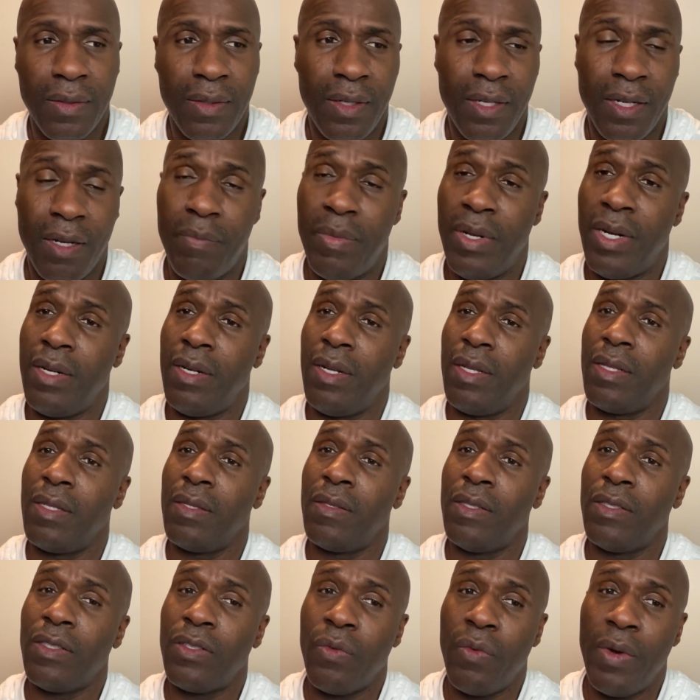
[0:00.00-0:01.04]
Could have been another
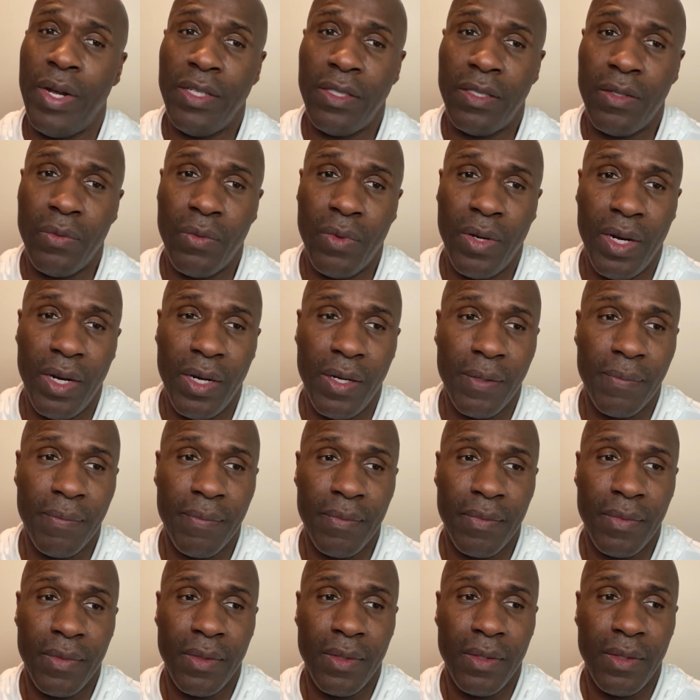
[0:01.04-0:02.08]
situation where
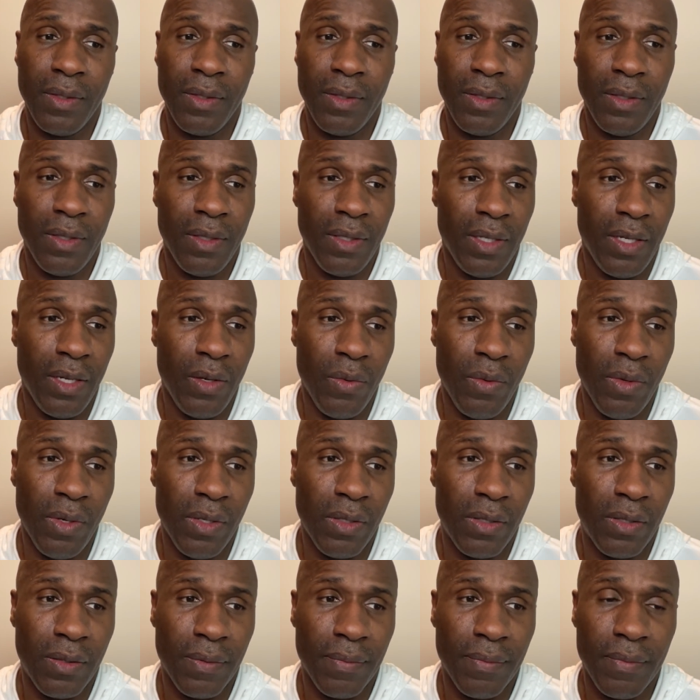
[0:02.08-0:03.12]
he
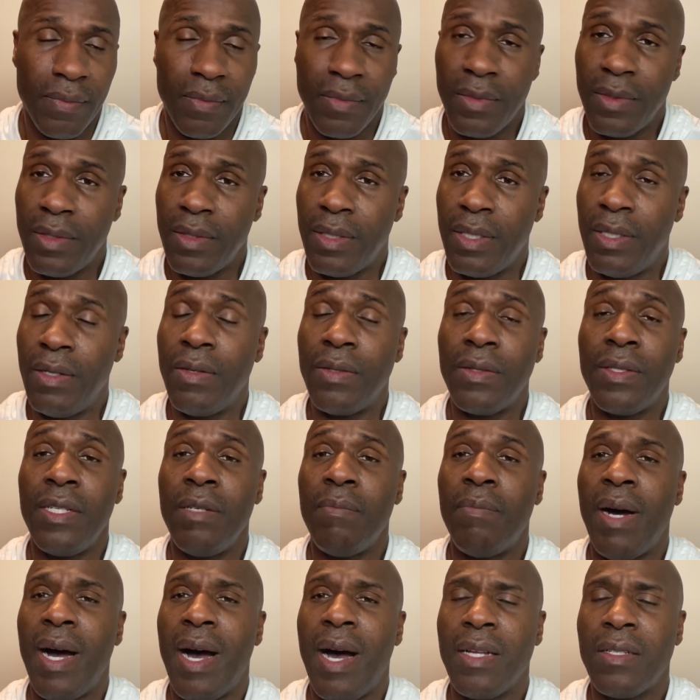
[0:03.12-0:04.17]
was guilty
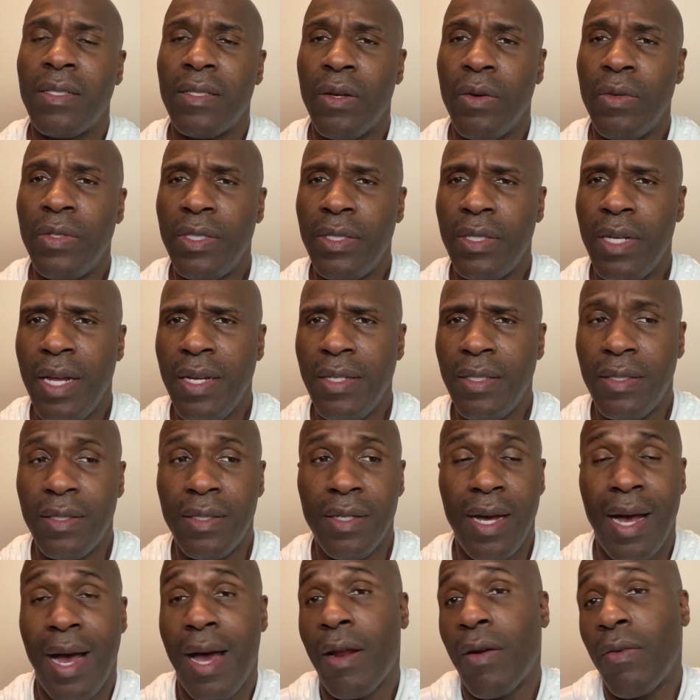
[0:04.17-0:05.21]
by
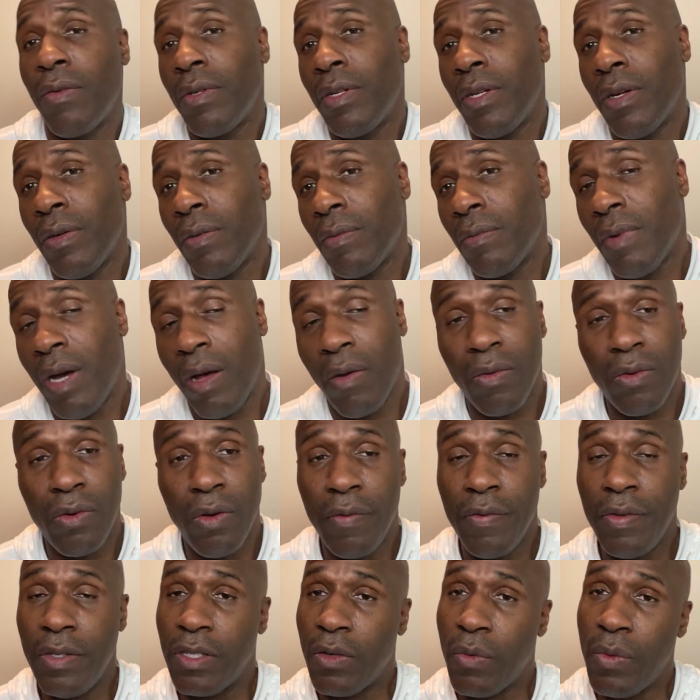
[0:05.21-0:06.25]
association. I don't know. I don't know
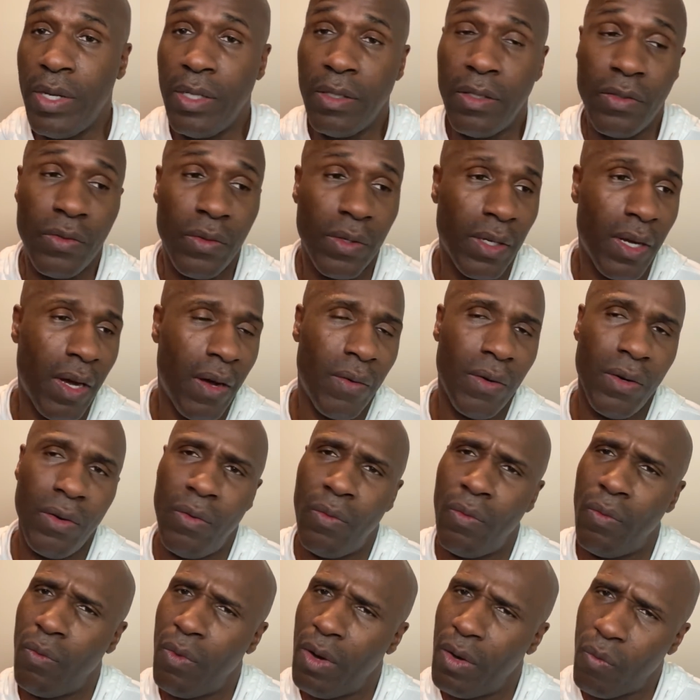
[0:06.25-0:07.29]
if he squeezed the trigger. I don't
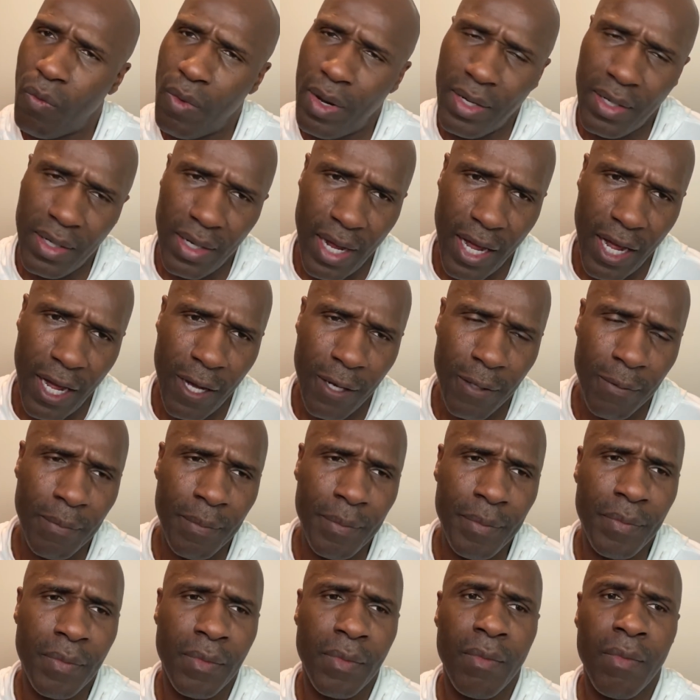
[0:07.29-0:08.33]
know what went down.
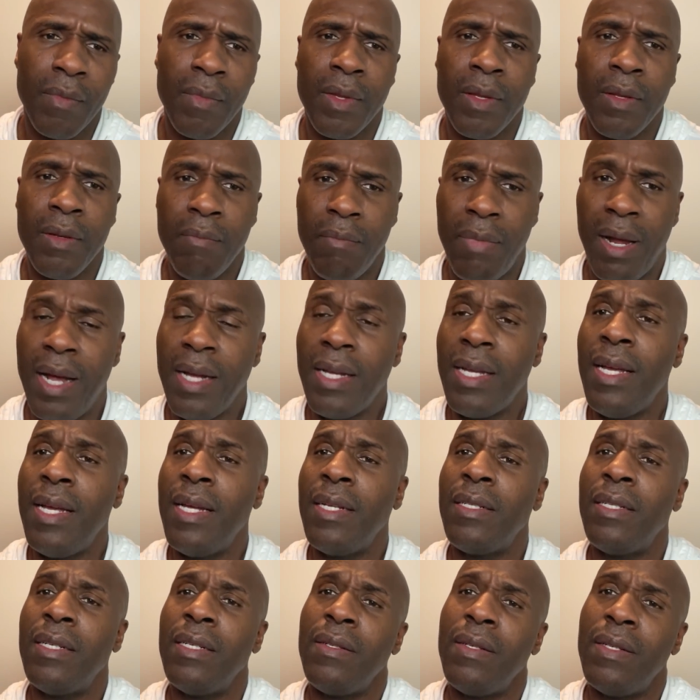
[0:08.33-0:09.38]
But I
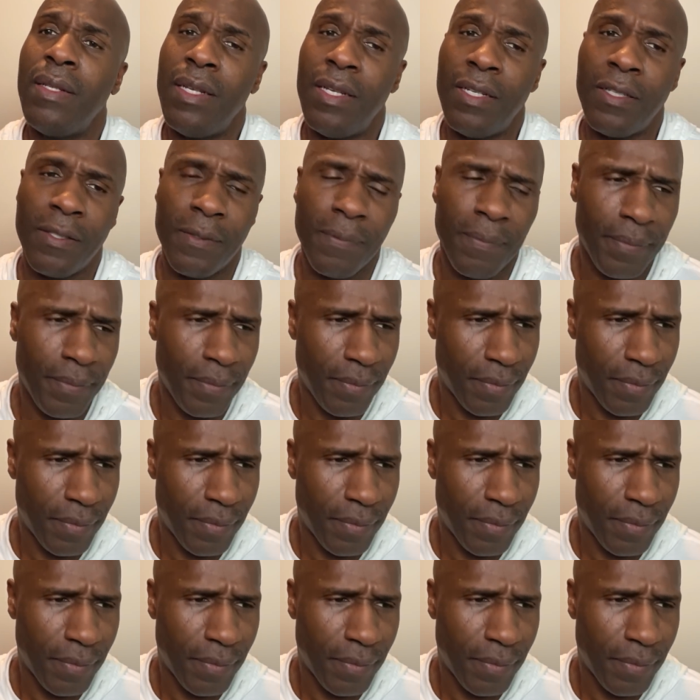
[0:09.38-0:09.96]
can tell you this.